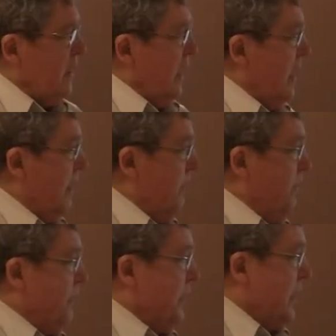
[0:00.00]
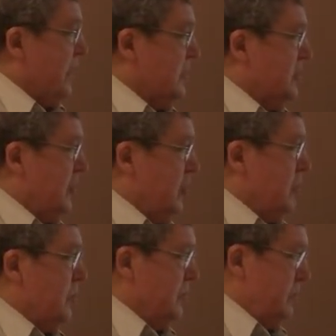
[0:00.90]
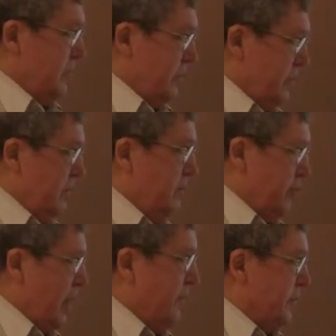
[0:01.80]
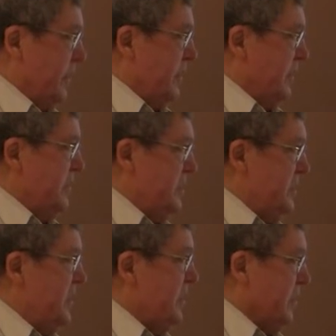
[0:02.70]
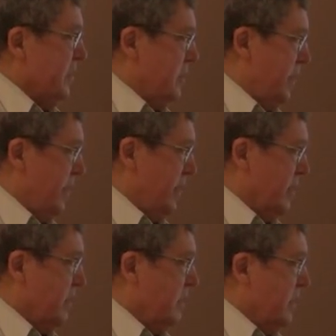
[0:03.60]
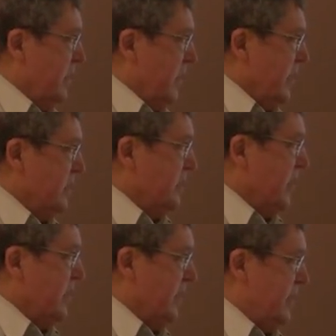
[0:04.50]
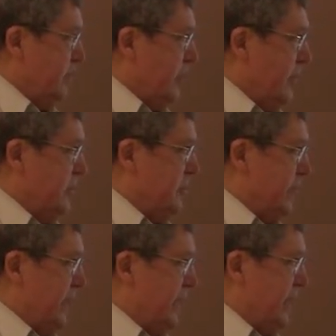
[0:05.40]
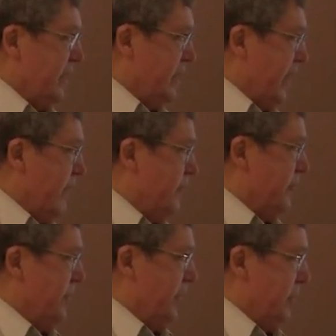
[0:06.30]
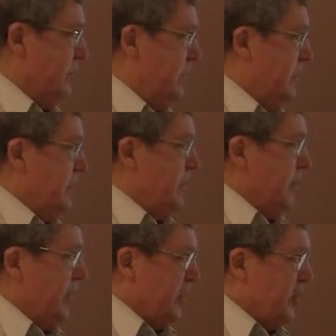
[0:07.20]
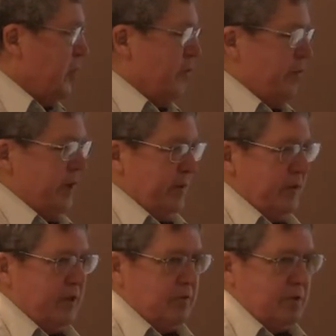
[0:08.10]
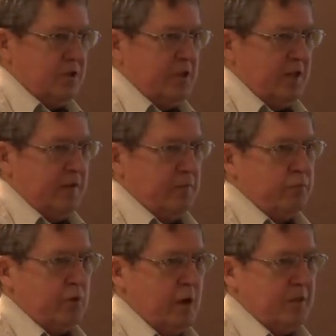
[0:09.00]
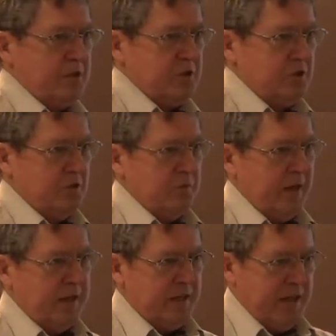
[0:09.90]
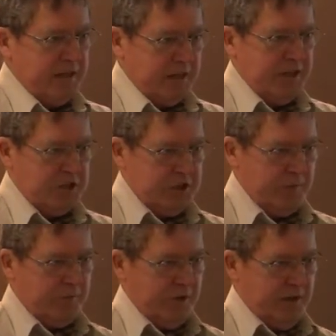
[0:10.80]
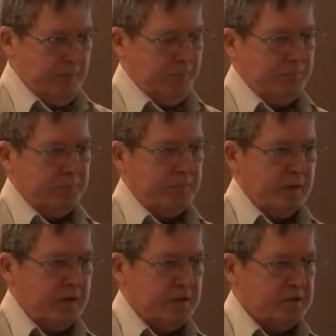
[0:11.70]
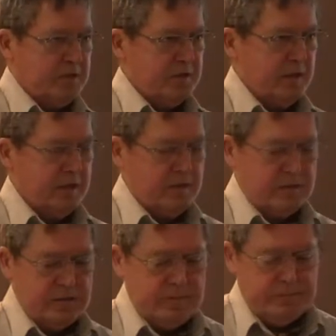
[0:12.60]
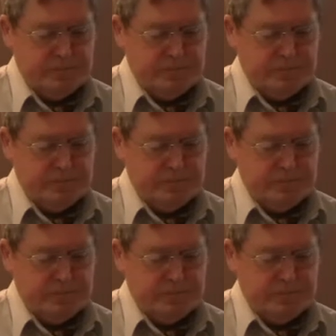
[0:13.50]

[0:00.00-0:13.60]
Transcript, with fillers: Um, and so probably the near here is not that he promised to maintain a lamp for him, but a yoke for him. In other words, he promised to maintain kingship for him and his descendants.